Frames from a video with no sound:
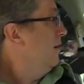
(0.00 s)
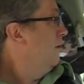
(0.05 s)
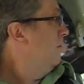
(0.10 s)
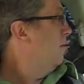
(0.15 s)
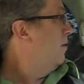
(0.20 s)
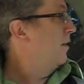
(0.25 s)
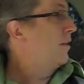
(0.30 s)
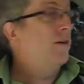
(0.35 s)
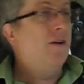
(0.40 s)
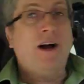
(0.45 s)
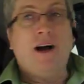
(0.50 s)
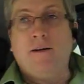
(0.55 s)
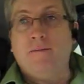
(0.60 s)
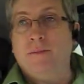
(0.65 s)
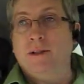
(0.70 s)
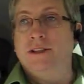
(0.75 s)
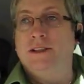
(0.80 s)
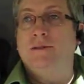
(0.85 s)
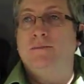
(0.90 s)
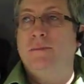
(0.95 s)
whether how
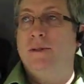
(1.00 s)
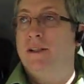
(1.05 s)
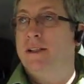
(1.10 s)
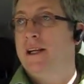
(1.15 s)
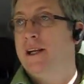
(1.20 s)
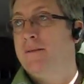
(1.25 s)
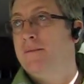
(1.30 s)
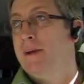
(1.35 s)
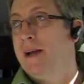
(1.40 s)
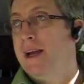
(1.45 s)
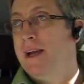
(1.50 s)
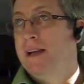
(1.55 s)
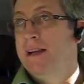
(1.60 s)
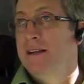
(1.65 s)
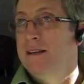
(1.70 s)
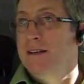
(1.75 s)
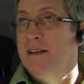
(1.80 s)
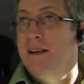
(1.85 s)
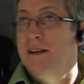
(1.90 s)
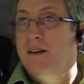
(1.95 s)
much money they made,
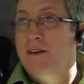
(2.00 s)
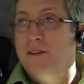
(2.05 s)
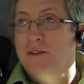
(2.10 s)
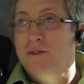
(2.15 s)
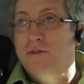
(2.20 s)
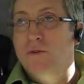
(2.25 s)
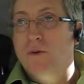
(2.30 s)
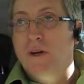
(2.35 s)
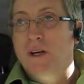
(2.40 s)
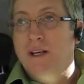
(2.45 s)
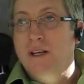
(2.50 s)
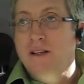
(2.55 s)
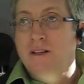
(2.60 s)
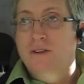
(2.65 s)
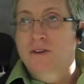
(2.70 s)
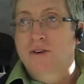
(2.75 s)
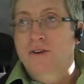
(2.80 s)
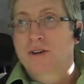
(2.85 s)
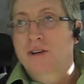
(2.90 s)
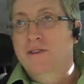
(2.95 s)
you know, $20,000,
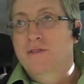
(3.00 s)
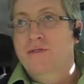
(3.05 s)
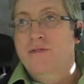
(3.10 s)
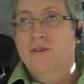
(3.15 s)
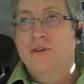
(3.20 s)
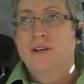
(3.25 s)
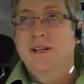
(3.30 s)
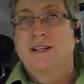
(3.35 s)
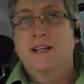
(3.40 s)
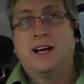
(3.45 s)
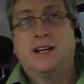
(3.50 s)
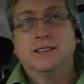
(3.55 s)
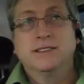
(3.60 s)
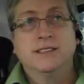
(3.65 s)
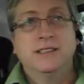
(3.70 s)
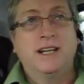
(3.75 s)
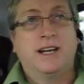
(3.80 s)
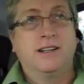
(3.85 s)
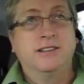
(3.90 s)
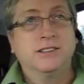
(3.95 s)
$30,000,
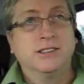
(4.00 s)
$40,000